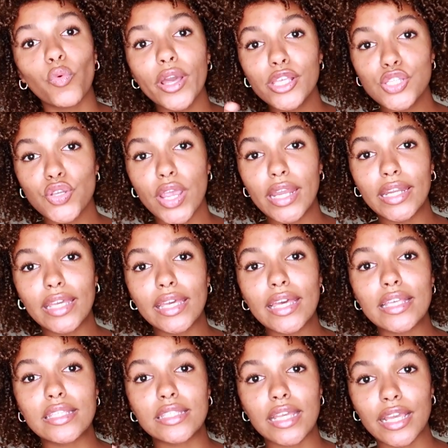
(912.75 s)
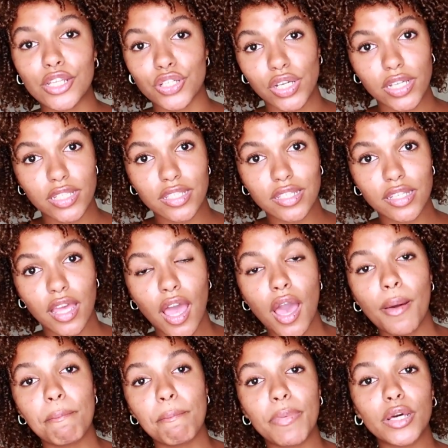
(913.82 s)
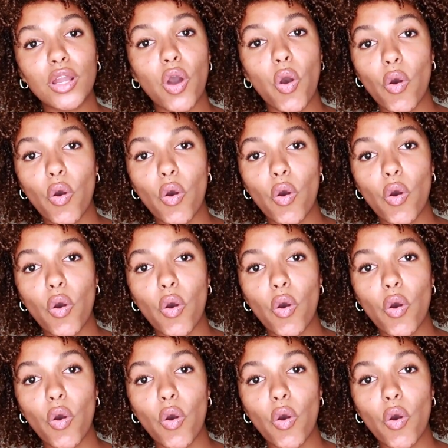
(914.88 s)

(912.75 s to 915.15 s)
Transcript: Waist training is dangerous but